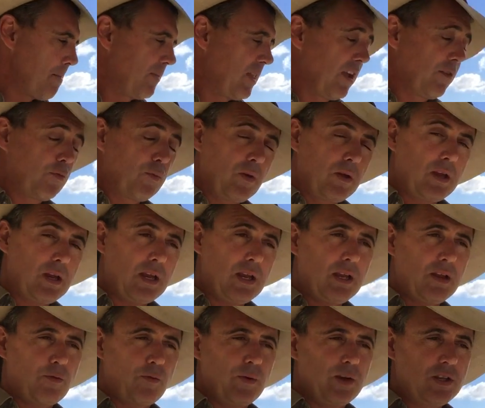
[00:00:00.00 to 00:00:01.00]
If
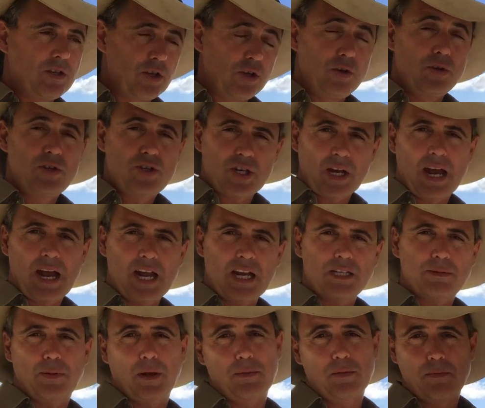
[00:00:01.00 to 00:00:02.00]
we do
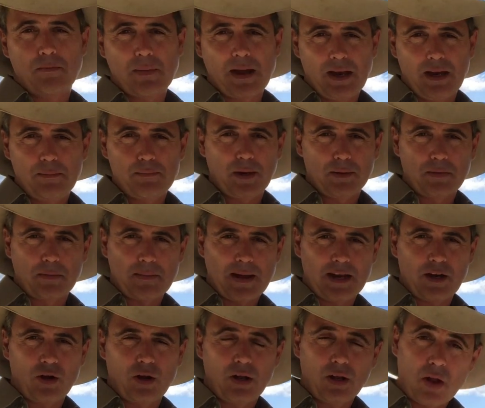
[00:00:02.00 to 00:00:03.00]
change, people
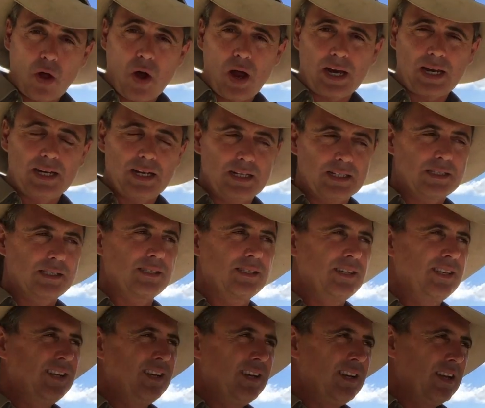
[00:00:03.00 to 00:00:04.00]
may not like it.
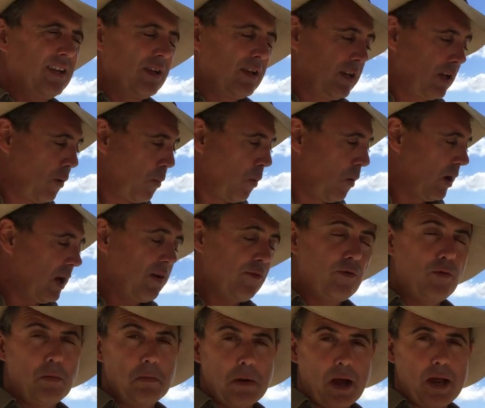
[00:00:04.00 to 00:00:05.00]
You know,
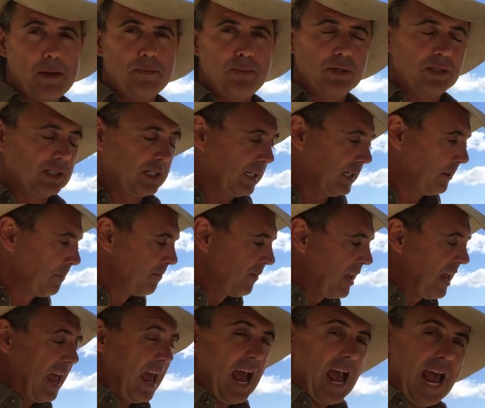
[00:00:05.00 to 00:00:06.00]
whatever it may be,
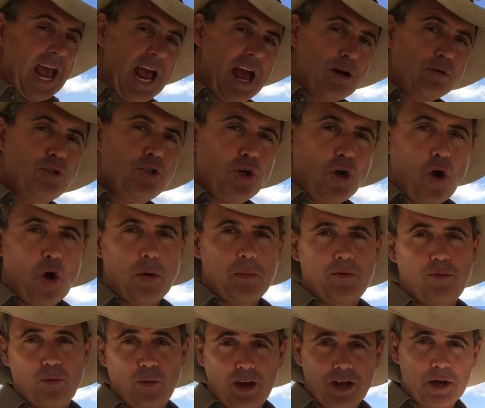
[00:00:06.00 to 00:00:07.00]
our job,
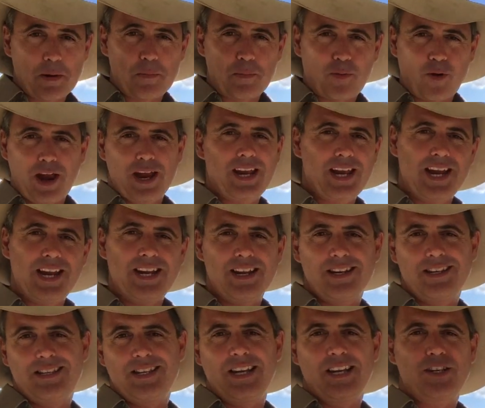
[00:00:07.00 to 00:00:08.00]
if we're going to break any
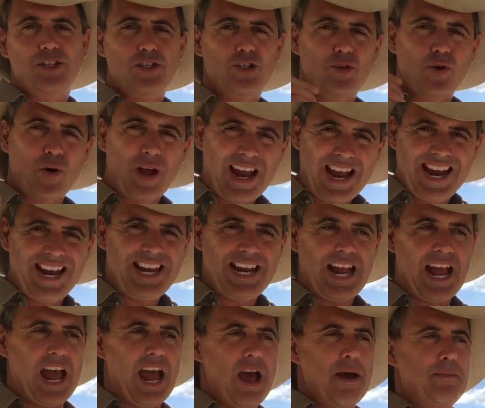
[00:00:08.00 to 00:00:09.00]
addiction or any
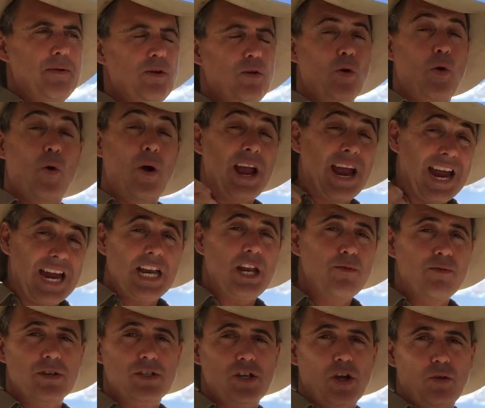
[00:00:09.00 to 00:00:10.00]
habit or
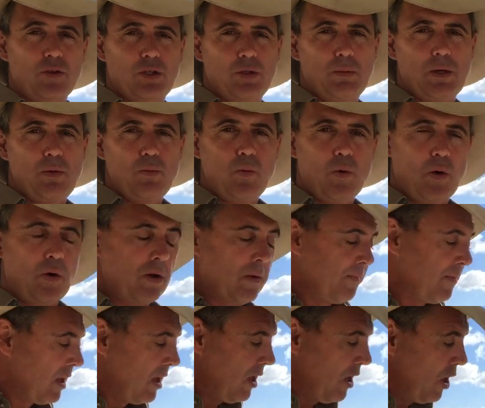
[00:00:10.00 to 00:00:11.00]
any result that we want,
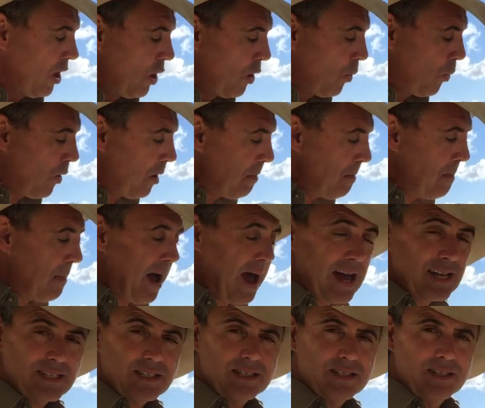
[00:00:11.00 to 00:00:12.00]
we
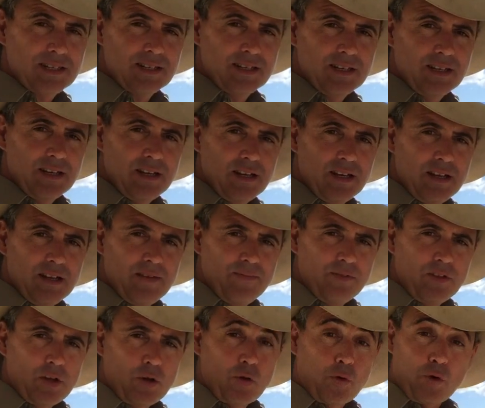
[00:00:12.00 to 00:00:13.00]
must
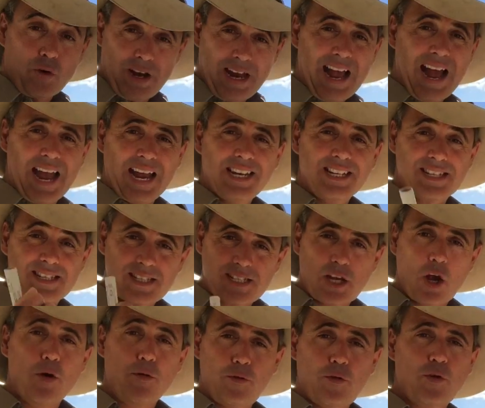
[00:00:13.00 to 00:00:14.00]

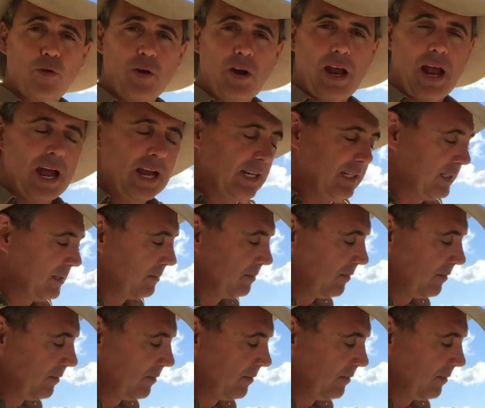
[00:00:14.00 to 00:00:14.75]
self-create